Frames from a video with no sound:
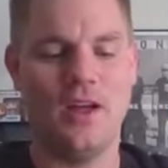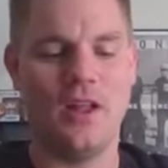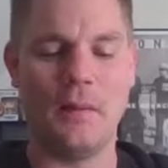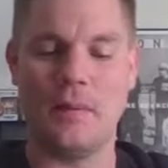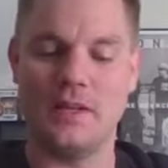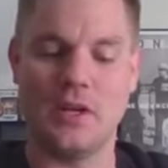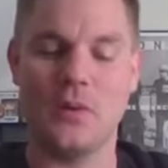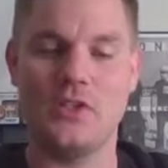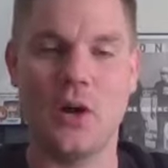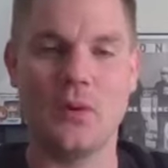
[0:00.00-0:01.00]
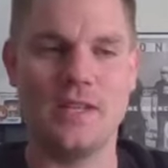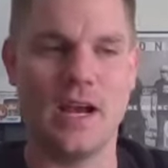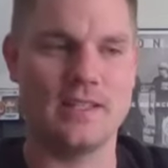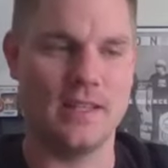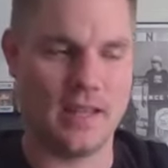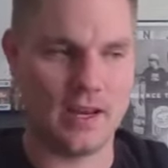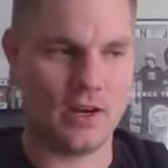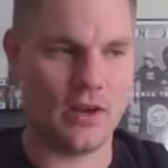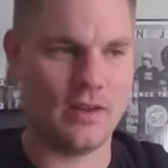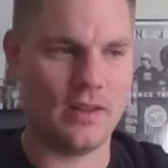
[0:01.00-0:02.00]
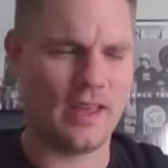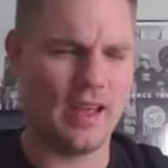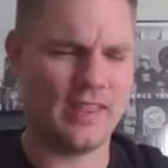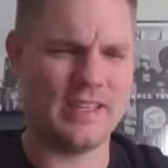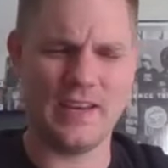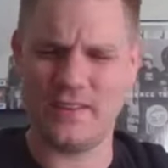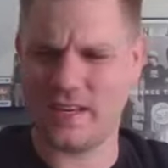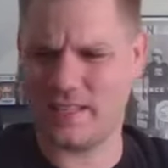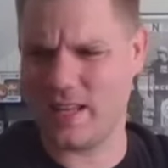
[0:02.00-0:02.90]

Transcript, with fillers: a lot of people didn't know what song was next and then you know like i think they like,